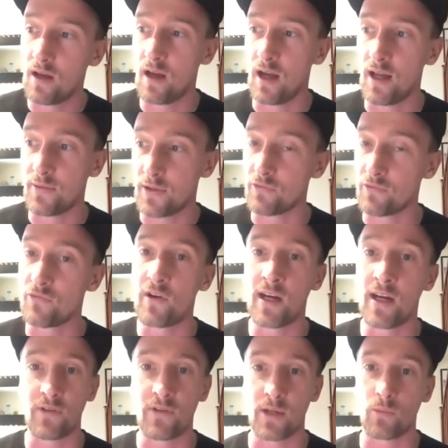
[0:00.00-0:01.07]
And if you
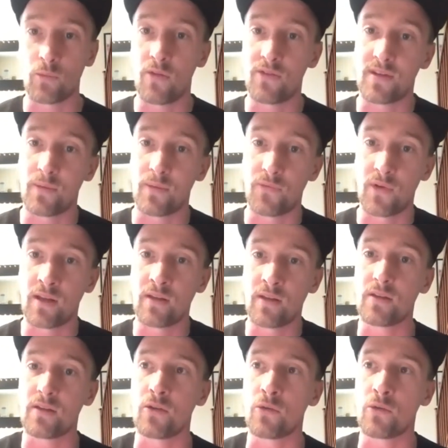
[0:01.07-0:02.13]
really, really want something,
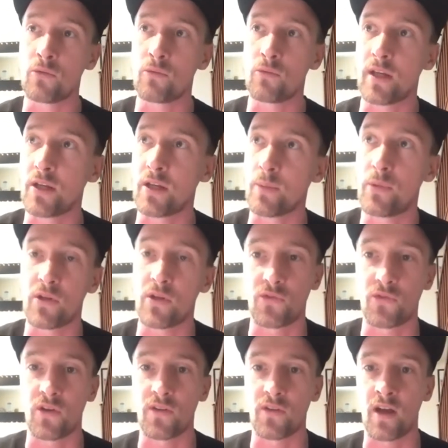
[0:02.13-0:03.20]
you'll push
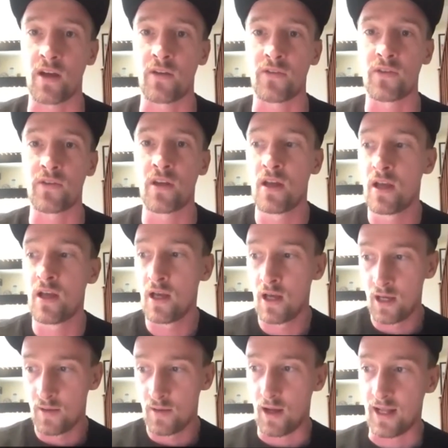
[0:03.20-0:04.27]
through those.
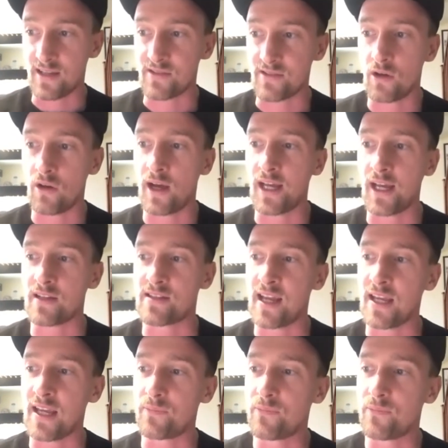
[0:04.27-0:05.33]
And it's not like, I'd
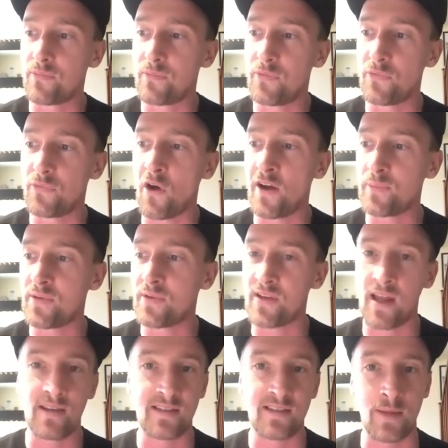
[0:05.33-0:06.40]
say 5%,
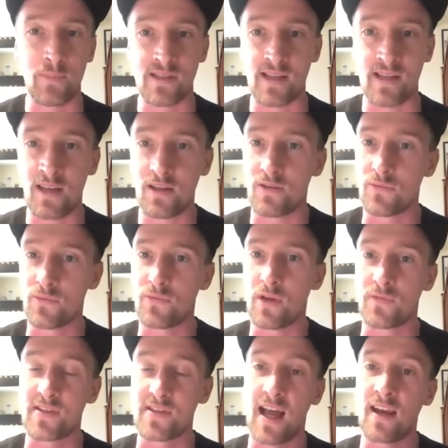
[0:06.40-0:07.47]
10%
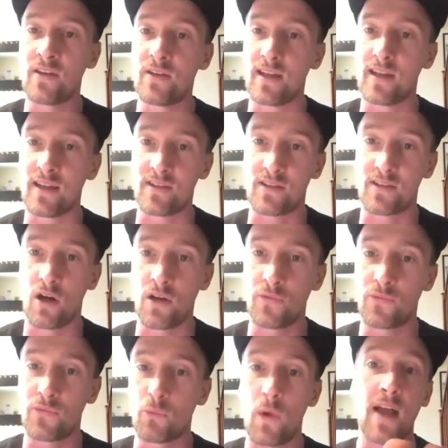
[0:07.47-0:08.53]
of talent is kind
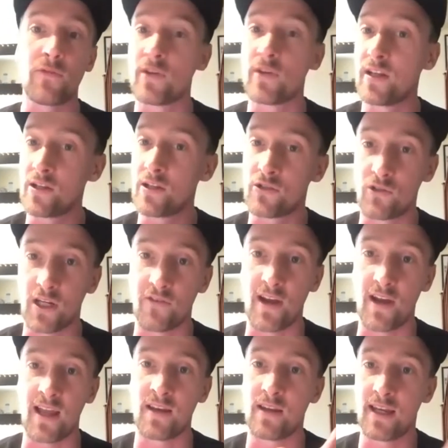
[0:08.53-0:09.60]
of whatever industry you're
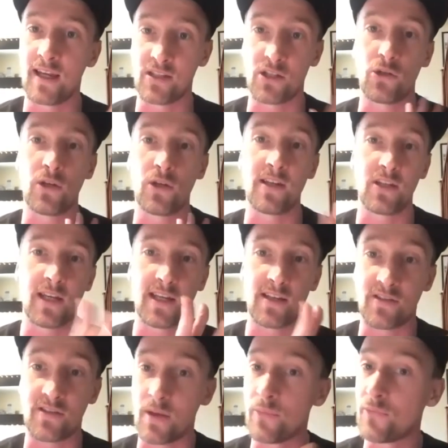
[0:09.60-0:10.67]
in, is you need
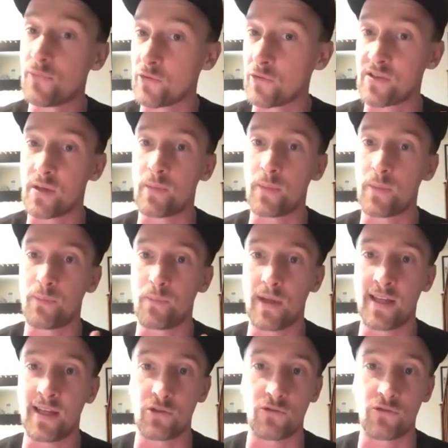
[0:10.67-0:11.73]
something or some
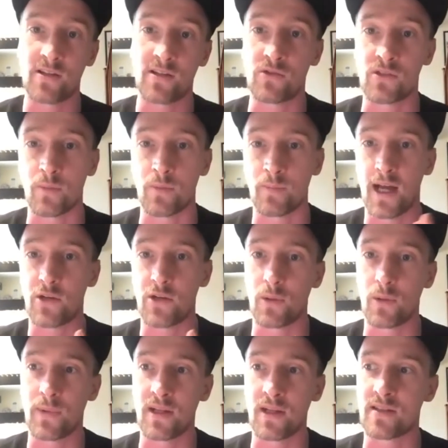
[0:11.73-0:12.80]
interest, some
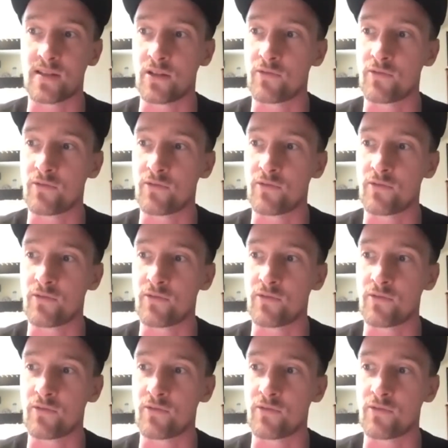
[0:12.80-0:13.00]
natural ability.